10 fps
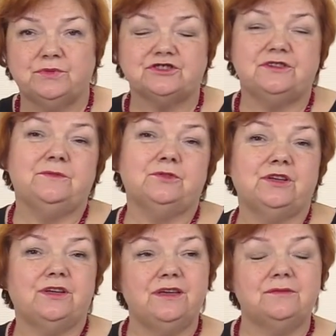at the bottom.
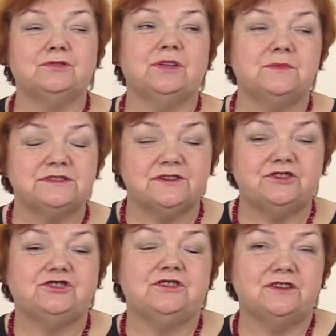
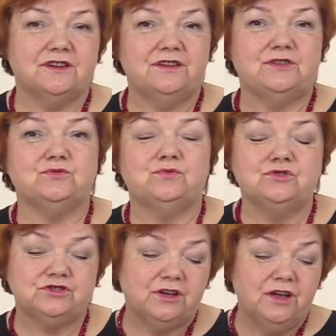It
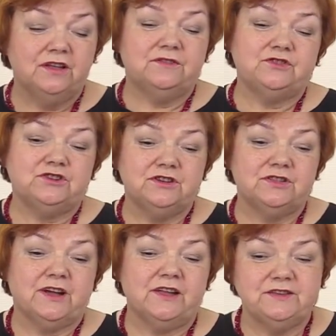also looks very
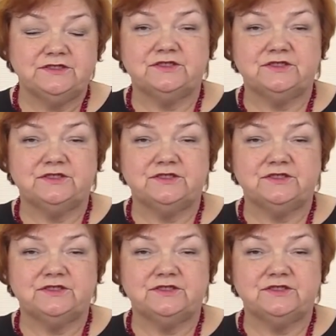beautiful.